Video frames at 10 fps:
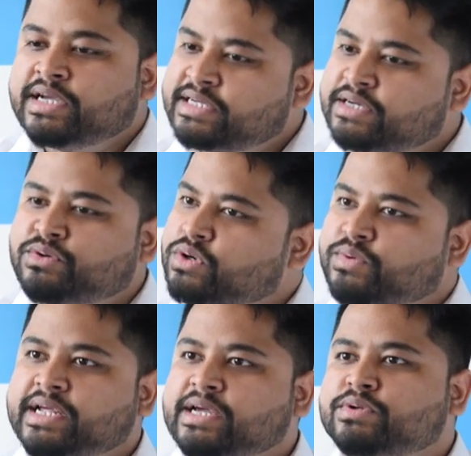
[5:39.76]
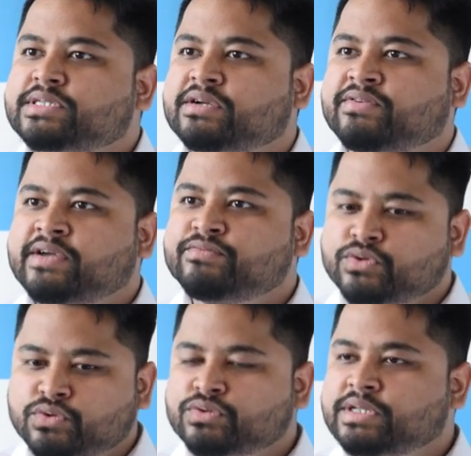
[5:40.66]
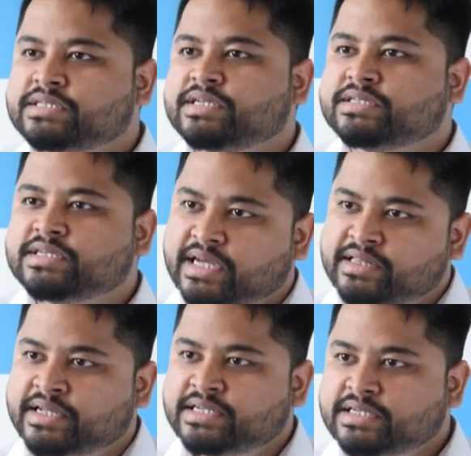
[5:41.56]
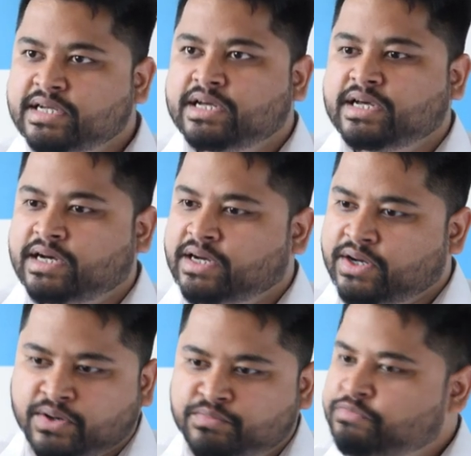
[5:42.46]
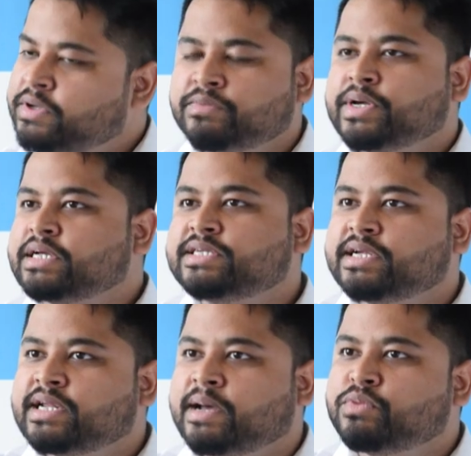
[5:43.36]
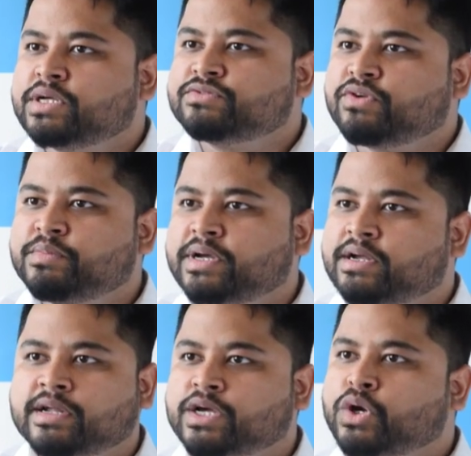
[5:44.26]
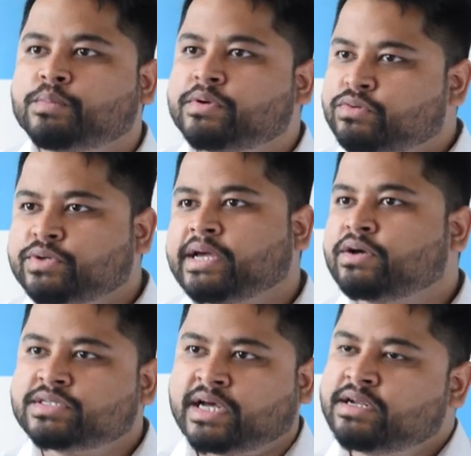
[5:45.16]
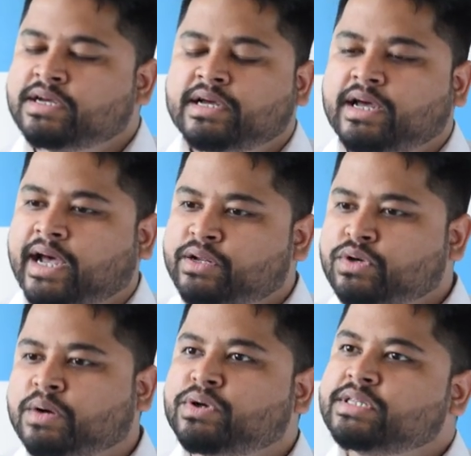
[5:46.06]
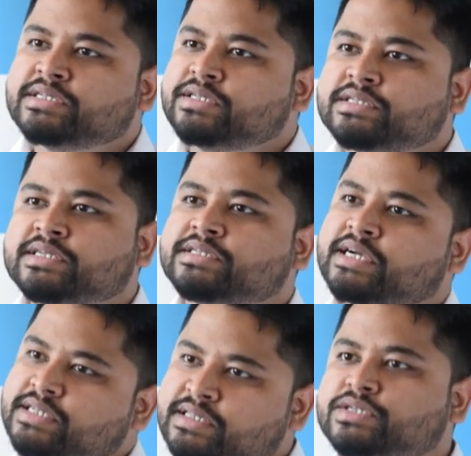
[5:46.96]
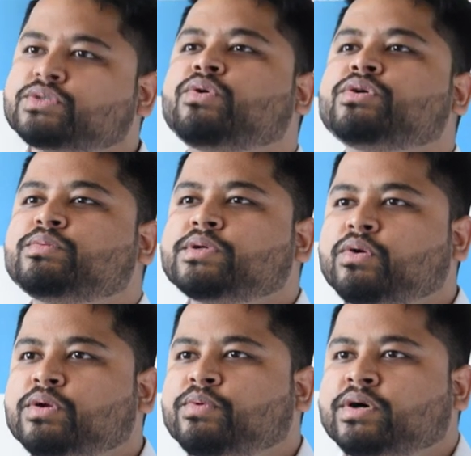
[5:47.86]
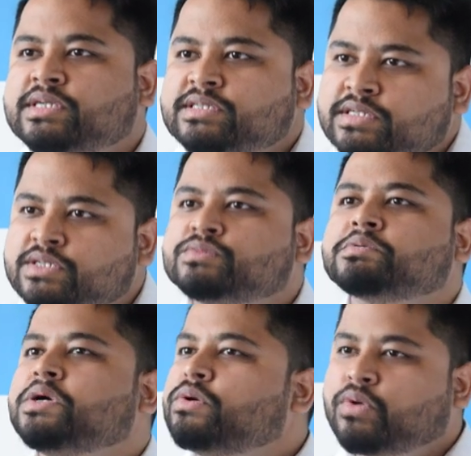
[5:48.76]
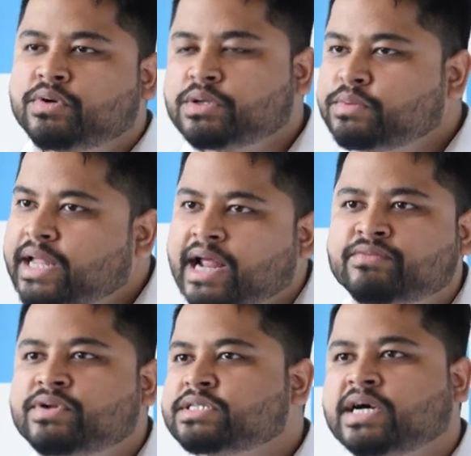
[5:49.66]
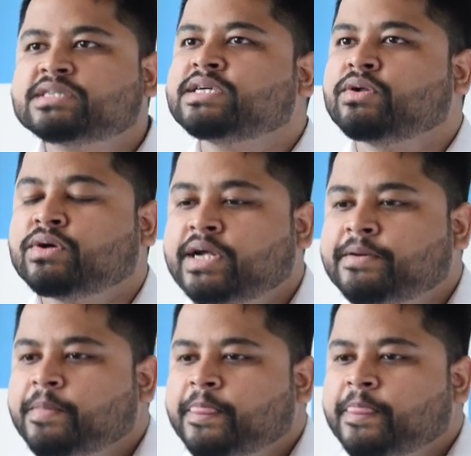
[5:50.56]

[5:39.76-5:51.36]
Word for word: He said, don't worry, he will survive. You do this, this, this and this uh, we, we can send an ambulance from here equipped to take your son and you come on these, these, these dates and this is going to be the whole process. This is going to be the average kharcha and all that.